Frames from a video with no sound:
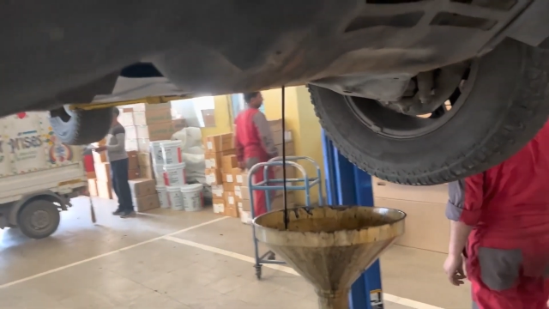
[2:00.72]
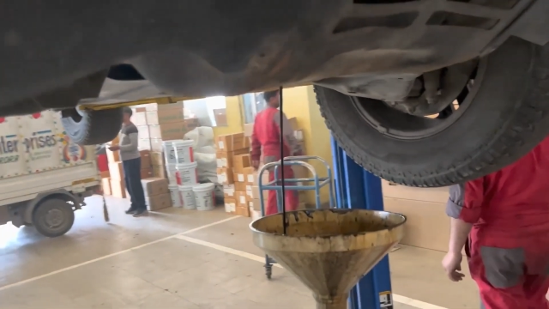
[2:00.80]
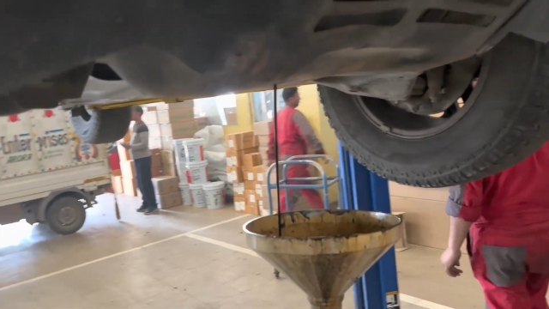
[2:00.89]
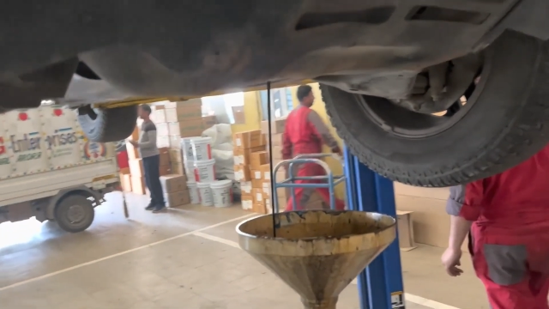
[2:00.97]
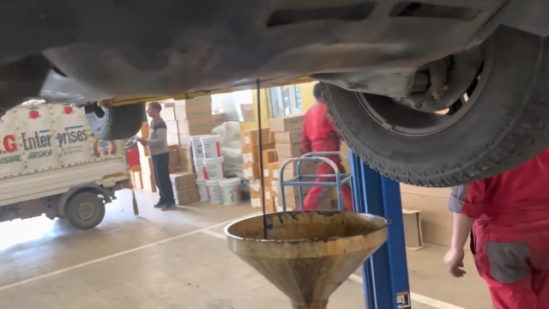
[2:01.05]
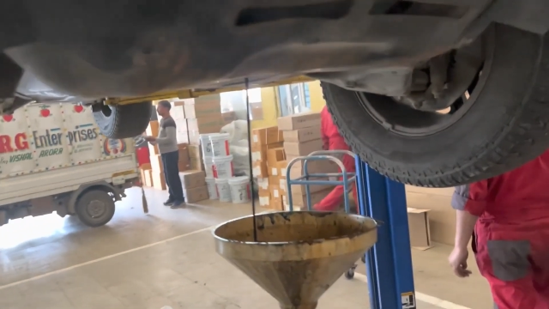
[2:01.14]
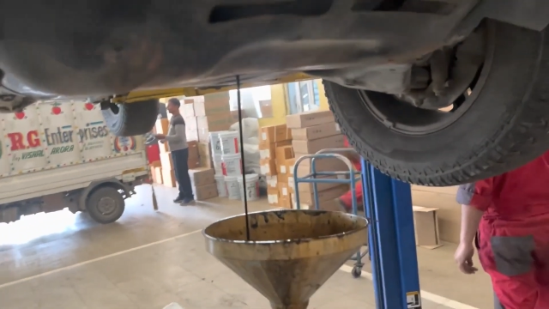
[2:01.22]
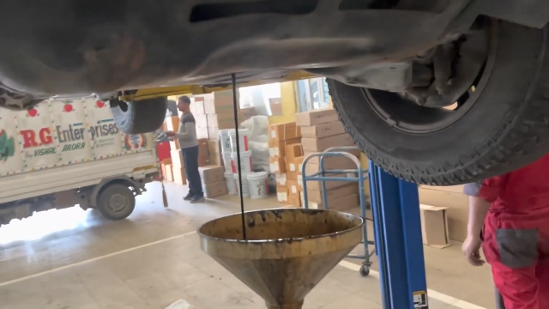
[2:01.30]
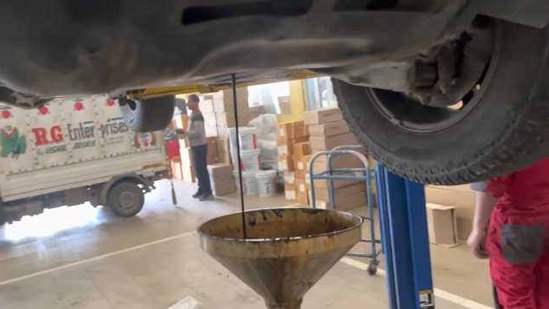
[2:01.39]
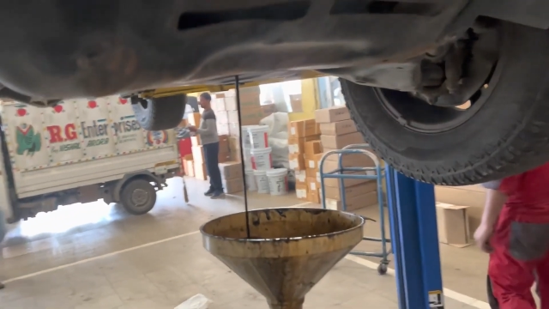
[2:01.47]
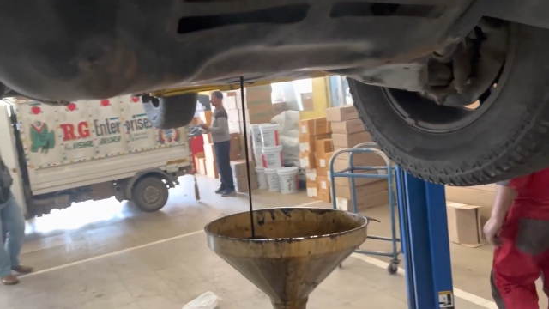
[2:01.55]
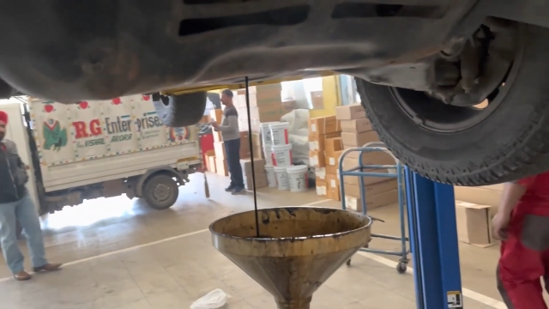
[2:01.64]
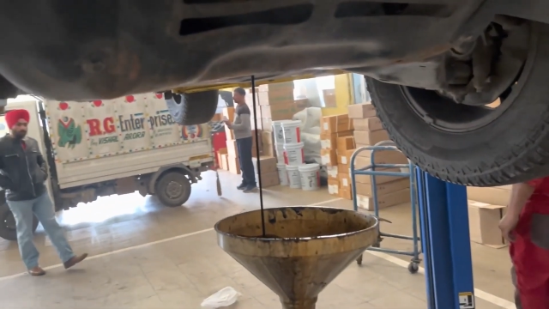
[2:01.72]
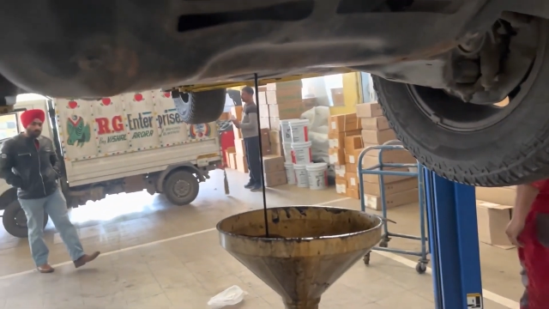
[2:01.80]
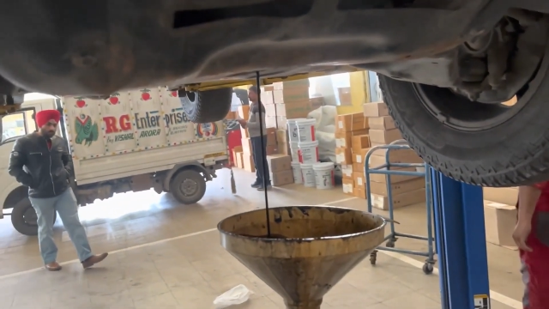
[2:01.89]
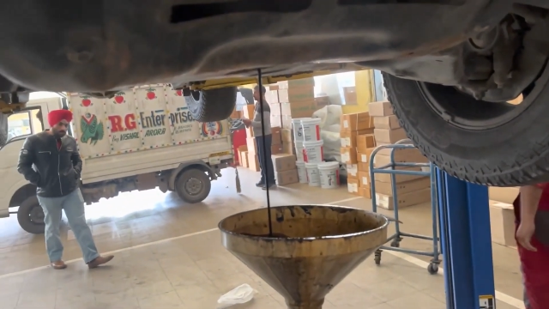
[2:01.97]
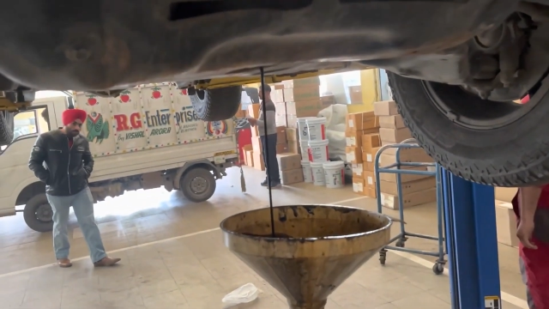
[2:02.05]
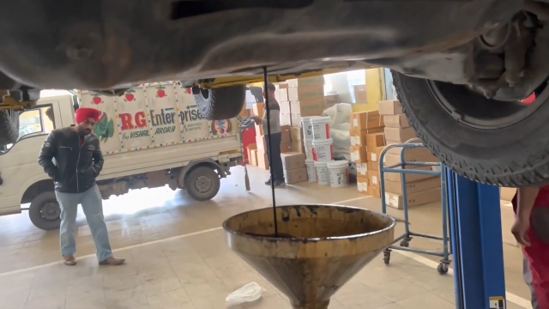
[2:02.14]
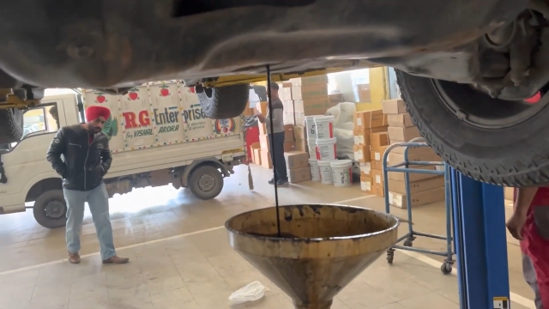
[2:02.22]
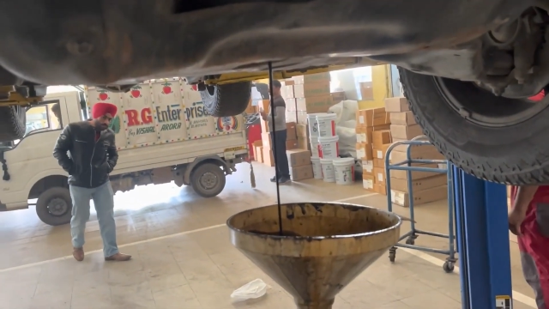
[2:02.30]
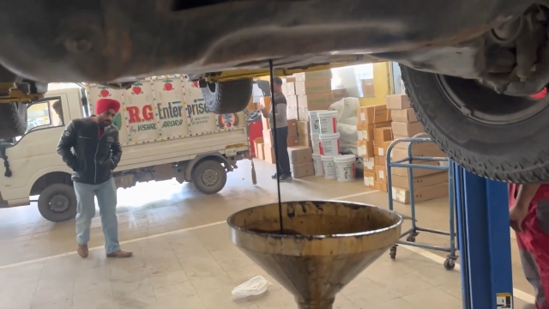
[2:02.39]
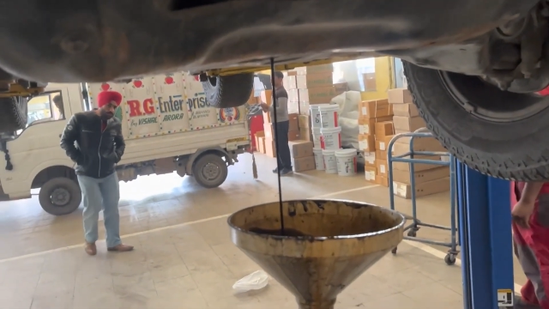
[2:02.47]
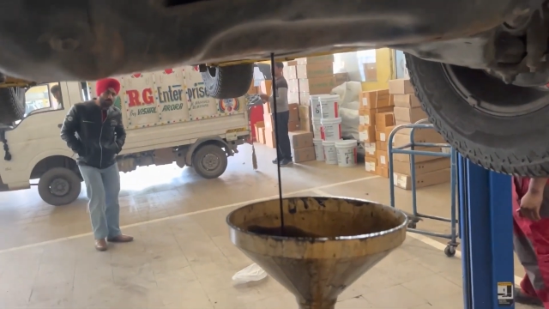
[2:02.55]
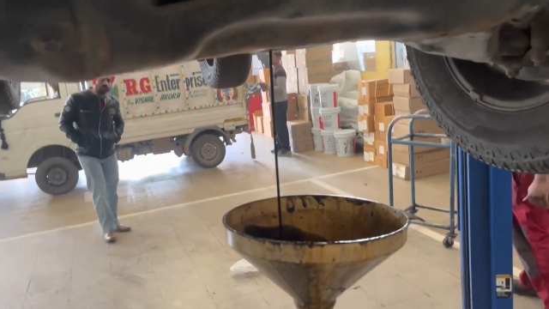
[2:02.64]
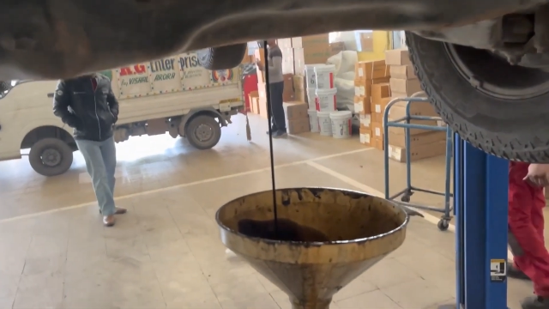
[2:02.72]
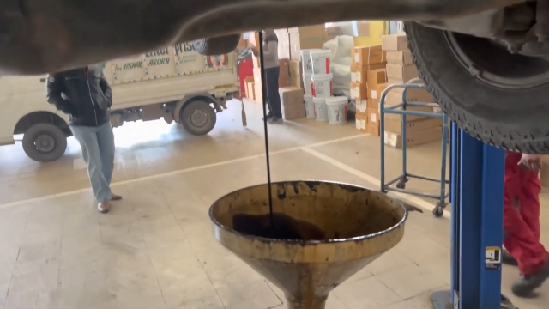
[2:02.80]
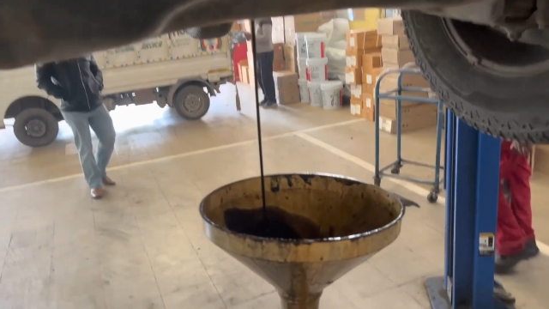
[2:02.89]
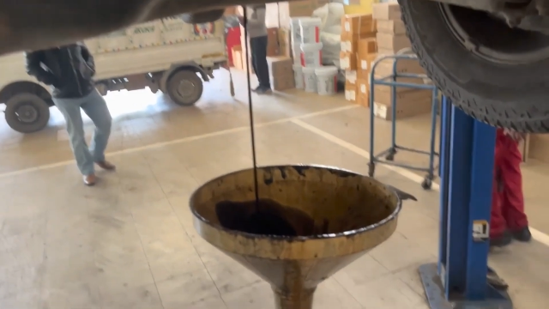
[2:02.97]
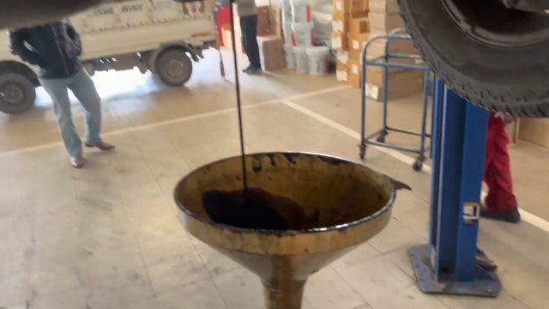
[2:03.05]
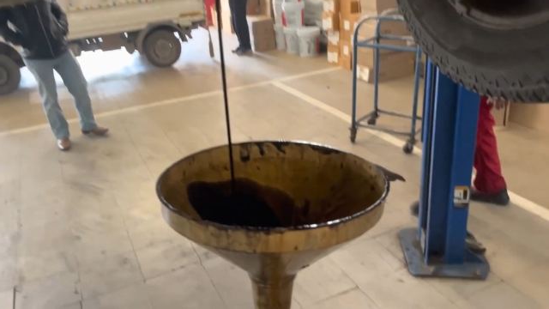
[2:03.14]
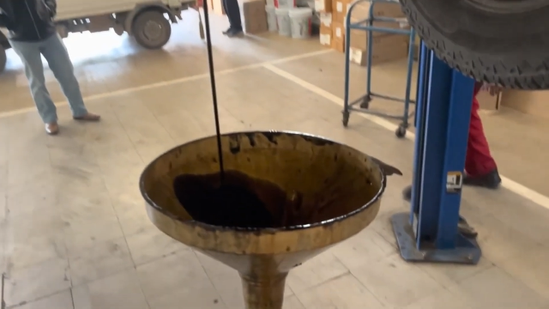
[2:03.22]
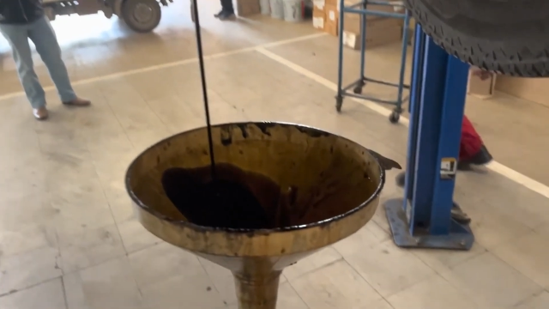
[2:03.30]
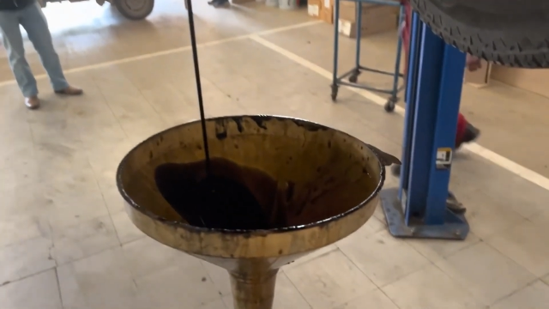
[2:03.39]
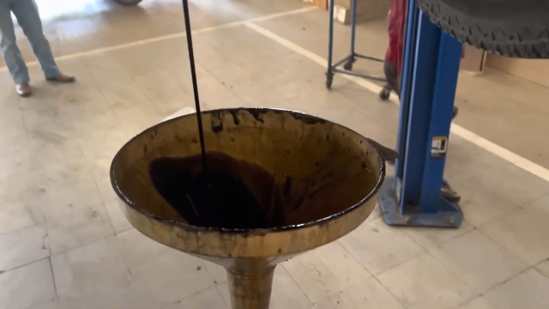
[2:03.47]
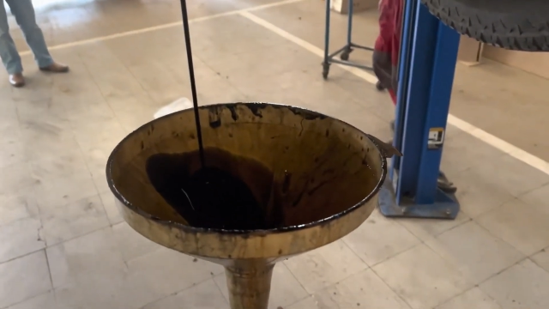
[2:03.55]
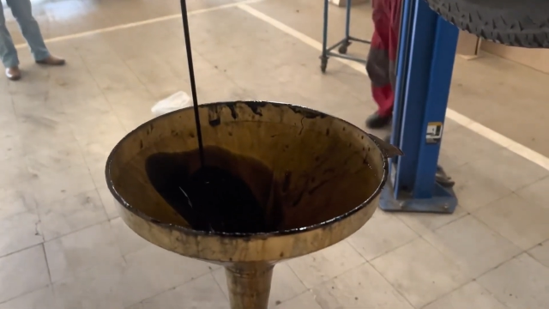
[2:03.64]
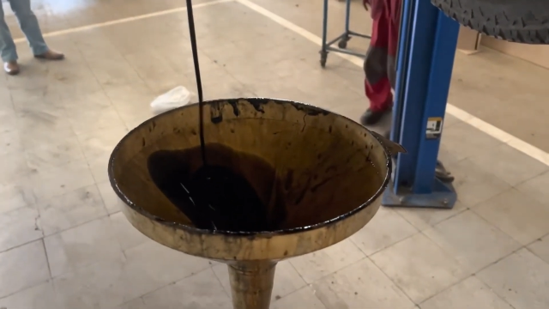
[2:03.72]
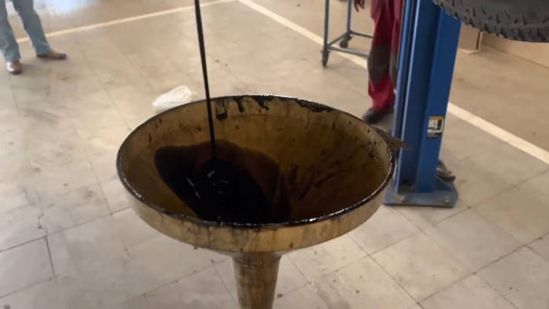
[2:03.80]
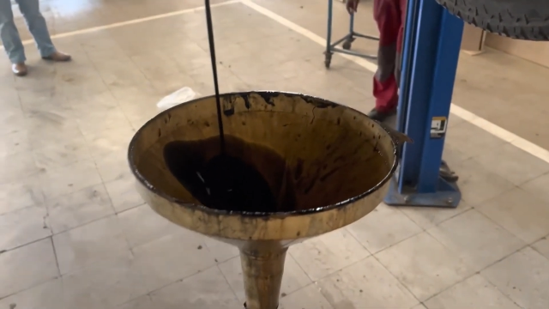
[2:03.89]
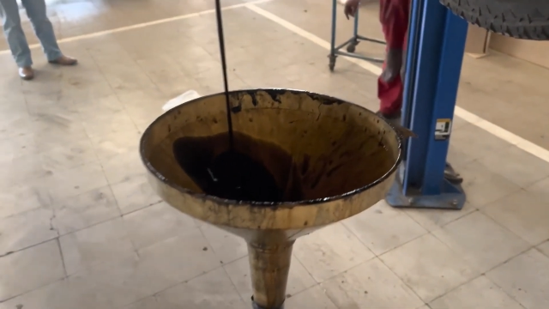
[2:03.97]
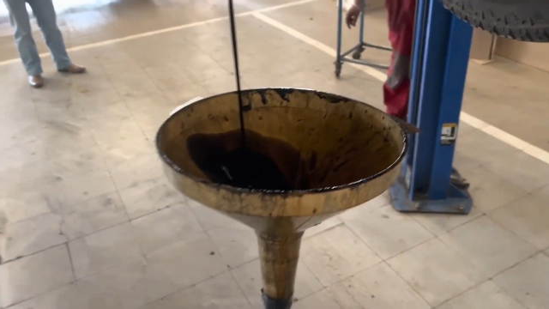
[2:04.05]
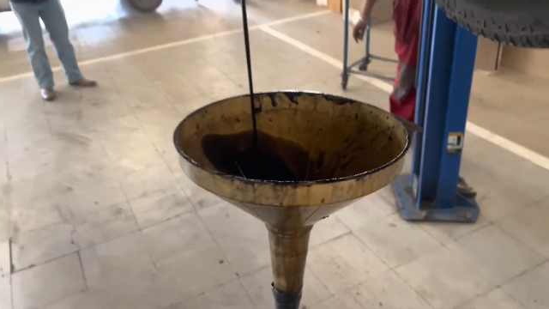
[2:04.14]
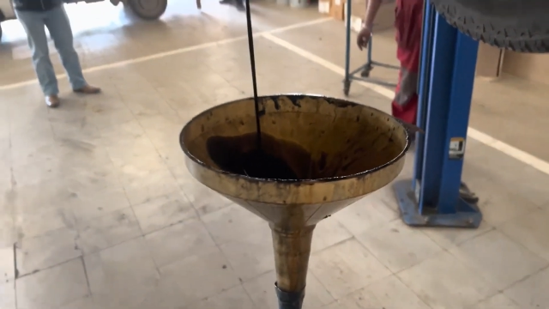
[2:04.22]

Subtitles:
(no speaker visible)